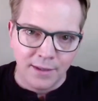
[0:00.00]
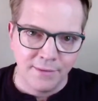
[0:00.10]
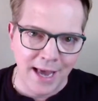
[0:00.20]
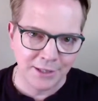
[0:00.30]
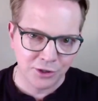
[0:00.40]

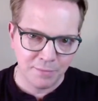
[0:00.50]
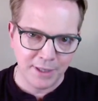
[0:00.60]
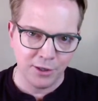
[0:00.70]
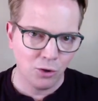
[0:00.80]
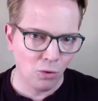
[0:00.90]
that should be
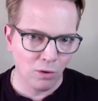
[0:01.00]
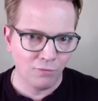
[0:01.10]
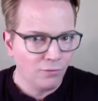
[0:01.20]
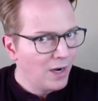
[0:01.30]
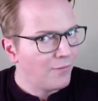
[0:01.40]
the goal
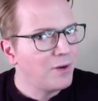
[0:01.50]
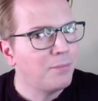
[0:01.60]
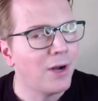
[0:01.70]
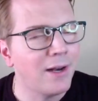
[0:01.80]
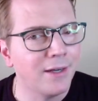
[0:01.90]
for every
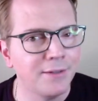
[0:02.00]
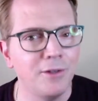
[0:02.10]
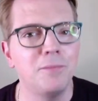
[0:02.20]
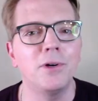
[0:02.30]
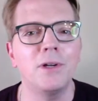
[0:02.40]
product that
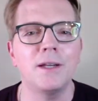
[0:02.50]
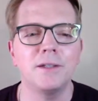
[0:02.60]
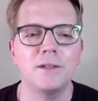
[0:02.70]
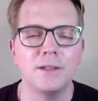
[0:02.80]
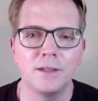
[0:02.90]
you put on
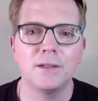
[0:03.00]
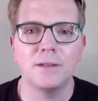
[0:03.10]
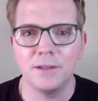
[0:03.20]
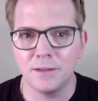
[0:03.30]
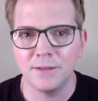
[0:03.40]
your your
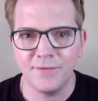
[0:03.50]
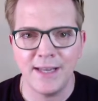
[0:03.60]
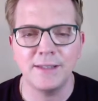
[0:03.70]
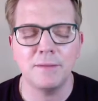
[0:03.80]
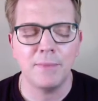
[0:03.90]
your
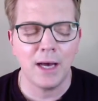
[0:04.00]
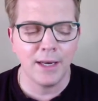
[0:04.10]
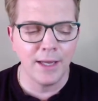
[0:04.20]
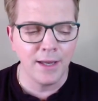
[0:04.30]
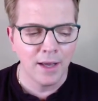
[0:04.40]
face and
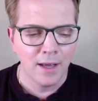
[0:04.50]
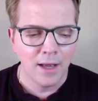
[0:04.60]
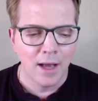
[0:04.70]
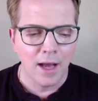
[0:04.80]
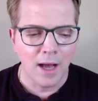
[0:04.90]
body.
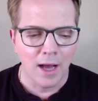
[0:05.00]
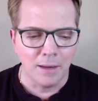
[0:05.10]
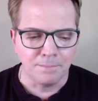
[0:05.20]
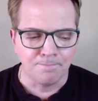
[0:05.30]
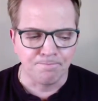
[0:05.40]

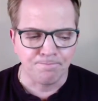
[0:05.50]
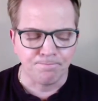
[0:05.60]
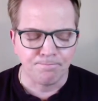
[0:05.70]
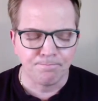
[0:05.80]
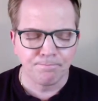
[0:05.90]
Um,
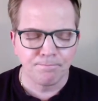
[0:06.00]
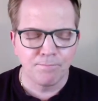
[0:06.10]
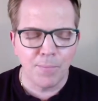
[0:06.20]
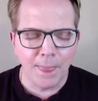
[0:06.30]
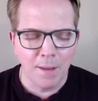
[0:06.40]

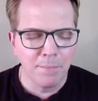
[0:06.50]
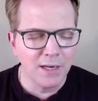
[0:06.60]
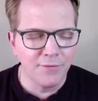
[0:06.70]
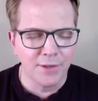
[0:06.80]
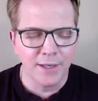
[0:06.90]
but
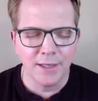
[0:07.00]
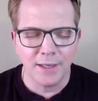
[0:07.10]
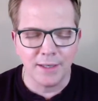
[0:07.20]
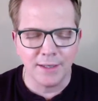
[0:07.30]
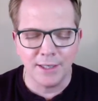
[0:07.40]
if you're
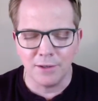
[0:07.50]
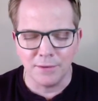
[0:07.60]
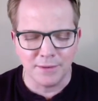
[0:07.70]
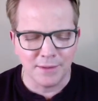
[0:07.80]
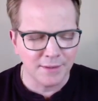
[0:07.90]
gonna you
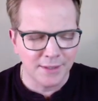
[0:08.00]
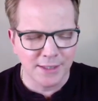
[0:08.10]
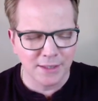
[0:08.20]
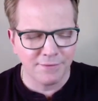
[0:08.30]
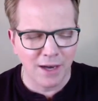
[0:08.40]
know
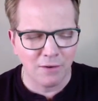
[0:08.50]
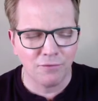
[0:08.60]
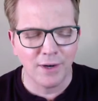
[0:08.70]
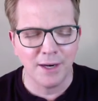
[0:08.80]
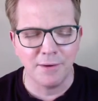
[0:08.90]
disavow
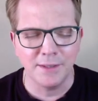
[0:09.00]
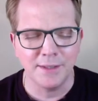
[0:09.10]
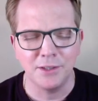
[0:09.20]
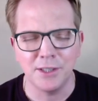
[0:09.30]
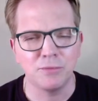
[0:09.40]
fragrance
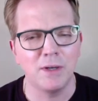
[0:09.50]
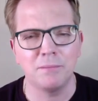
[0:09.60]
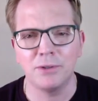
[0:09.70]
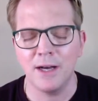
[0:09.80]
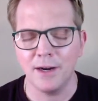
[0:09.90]
in just one
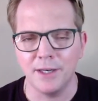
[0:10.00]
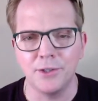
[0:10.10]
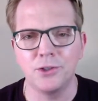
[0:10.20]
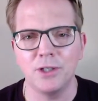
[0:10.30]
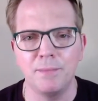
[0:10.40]
product it
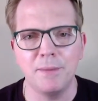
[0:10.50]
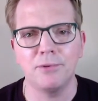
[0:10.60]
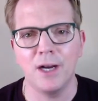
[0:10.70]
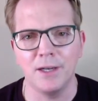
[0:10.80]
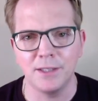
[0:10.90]
should be
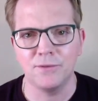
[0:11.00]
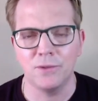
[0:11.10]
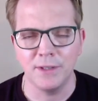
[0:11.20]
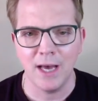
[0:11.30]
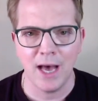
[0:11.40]
products
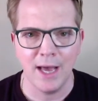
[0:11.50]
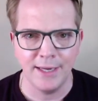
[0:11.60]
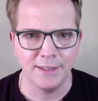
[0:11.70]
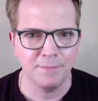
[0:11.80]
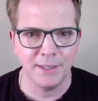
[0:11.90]
for the
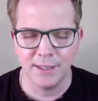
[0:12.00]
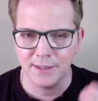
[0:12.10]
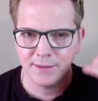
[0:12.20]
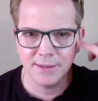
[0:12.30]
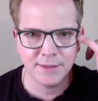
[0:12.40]
eyes
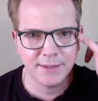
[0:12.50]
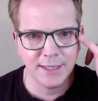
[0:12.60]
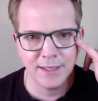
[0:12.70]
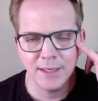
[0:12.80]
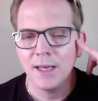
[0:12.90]
because the
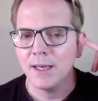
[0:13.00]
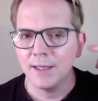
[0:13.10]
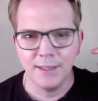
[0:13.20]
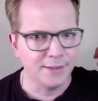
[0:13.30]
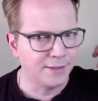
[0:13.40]
skin
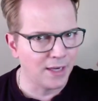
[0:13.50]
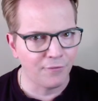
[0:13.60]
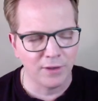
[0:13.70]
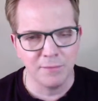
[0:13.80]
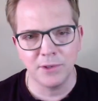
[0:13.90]
is
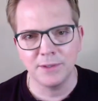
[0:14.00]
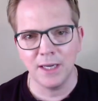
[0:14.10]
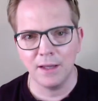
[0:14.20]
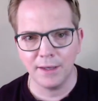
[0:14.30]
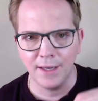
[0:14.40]
definitely more
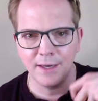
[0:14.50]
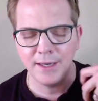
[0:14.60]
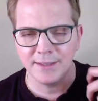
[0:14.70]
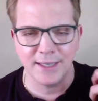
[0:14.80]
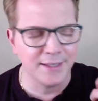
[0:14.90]
delicate
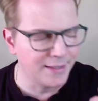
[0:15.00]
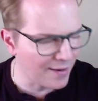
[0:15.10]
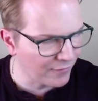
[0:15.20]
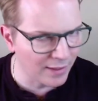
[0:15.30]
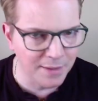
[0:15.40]
it can
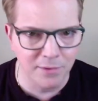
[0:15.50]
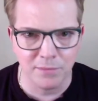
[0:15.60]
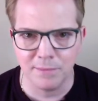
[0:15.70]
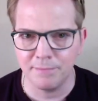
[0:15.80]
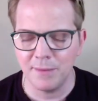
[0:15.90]
definitely
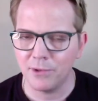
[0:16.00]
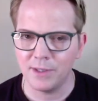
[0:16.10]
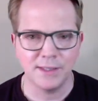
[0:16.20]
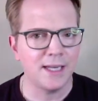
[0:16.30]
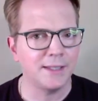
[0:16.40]
be,
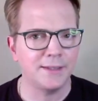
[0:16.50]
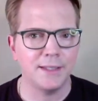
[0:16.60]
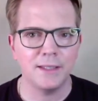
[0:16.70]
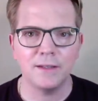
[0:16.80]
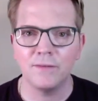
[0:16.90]
more
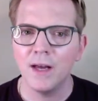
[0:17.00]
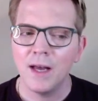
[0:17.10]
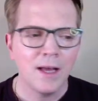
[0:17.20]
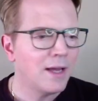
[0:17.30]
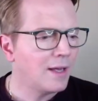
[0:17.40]
sensitive
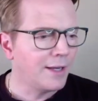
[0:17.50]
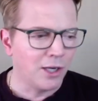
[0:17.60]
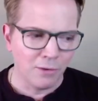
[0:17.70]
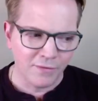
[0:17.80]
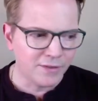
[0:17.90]
you
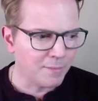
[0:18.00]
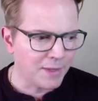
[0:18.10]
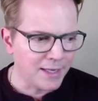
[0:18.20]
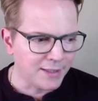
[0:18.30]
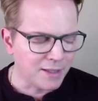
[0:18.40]
know if somebody is